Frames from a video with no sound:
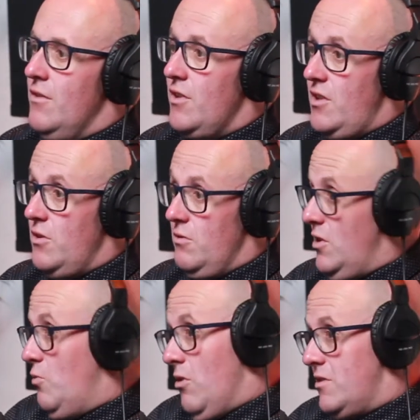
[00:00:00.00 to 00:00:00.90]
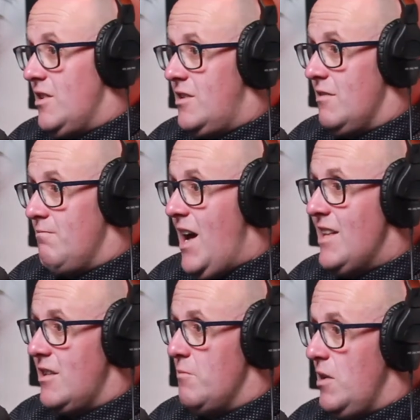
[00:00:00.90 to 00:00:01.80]
that you wanted to
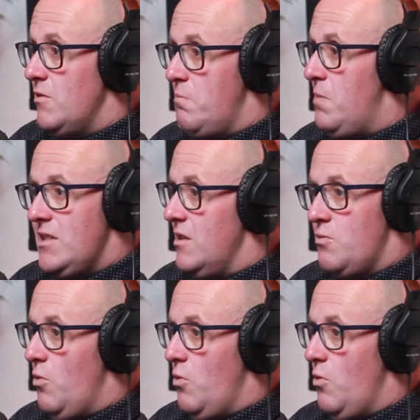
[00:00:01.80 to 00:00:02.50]
enter the music business?